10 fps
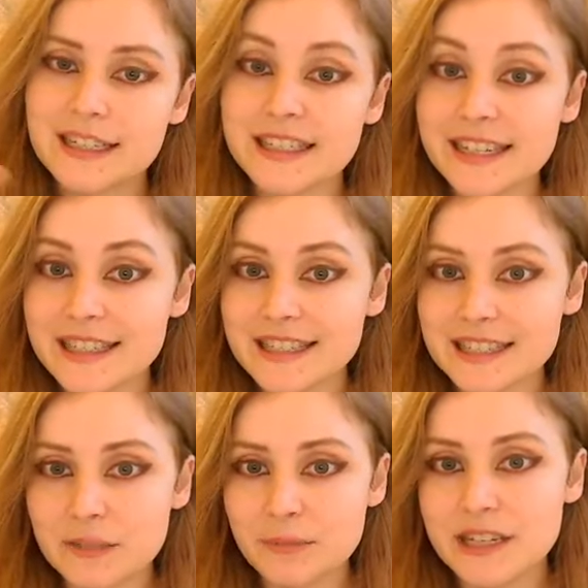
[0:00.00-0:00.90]
needs
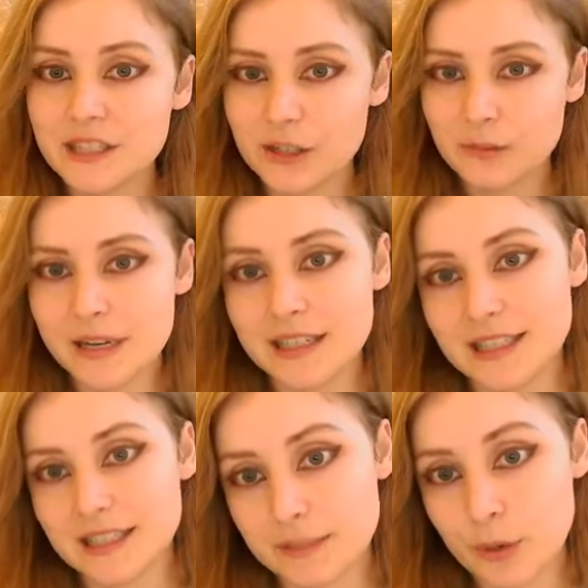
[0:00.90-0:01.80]
to be to meet
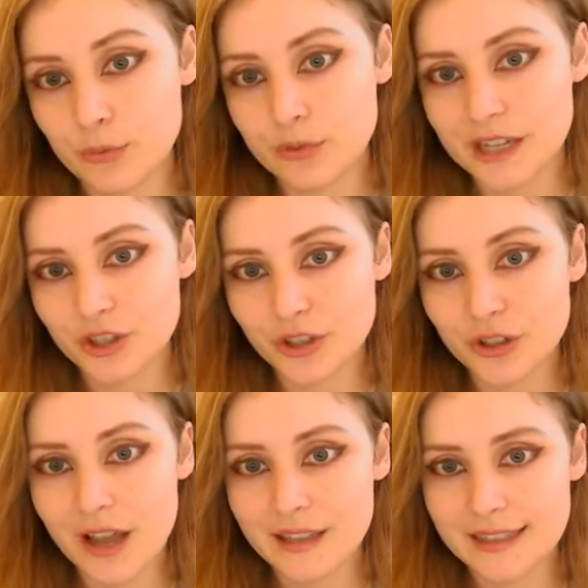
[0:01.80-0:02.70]
its
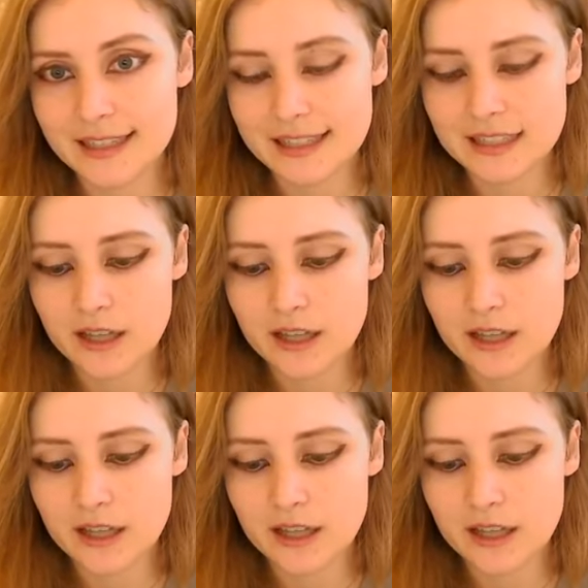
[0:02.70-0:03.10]
potential at this